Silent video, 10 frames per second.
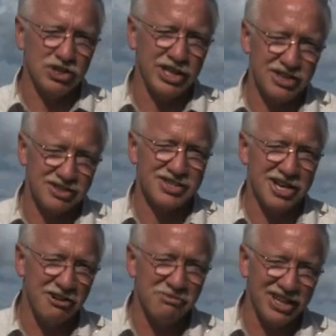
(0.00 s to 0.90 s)
leaders
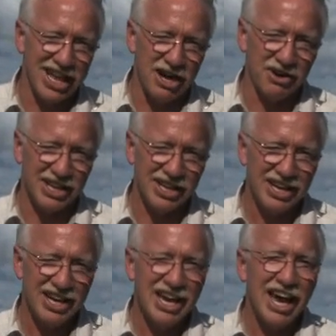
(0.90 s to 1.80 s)
of Malawi.
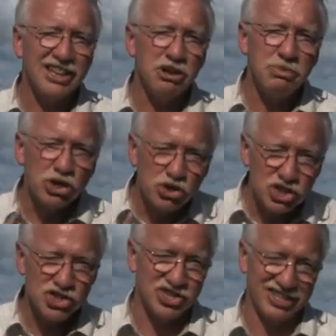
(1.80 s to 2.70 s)
And they'll be
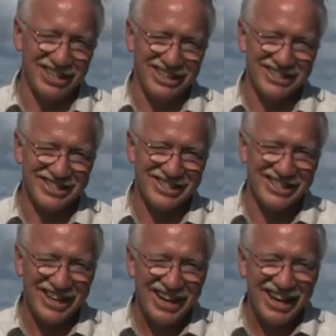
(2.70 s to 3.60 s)
Christian
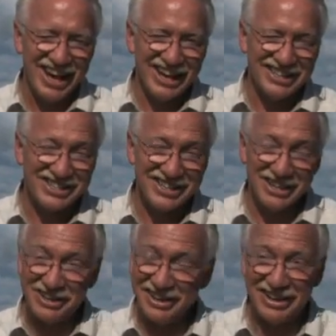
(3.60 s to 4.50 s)
leaders. And
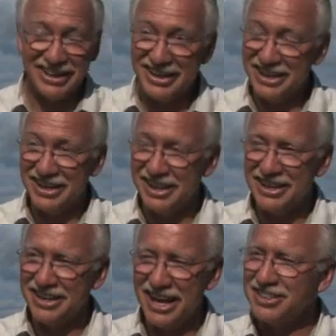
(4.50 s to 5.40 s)
uh,
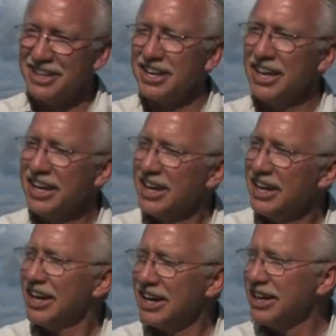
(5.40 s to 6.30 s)
uh, I think
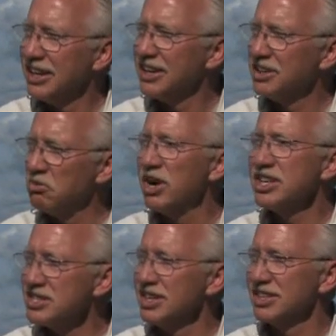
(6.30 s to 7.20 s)
uh, what
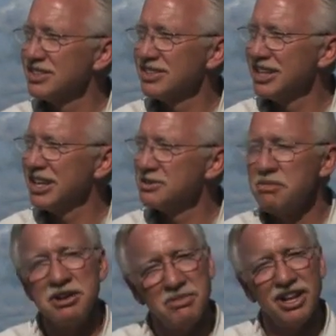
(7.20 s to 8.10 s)
is it that has
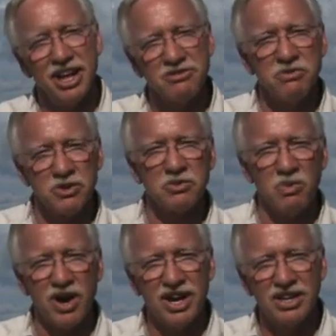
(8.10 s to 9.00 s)
made my life
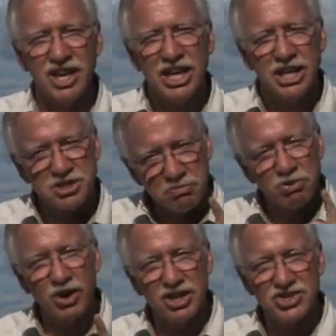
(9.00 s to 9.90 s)
worthwhile? It's a
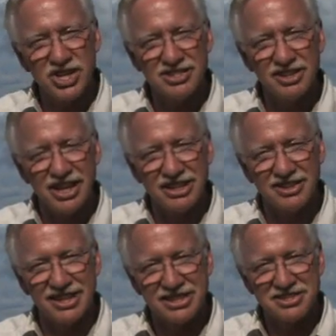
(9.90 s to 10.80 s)
project
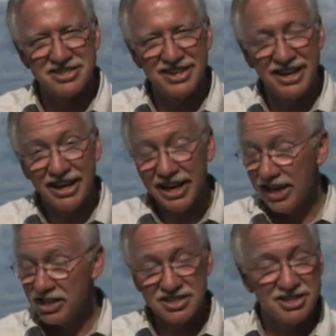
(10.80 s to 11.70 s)
like this. And
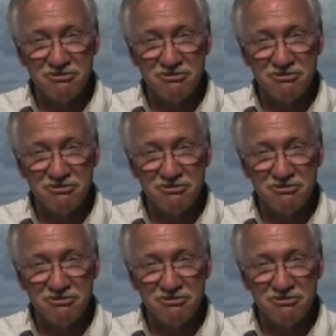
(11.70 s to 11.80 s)
I just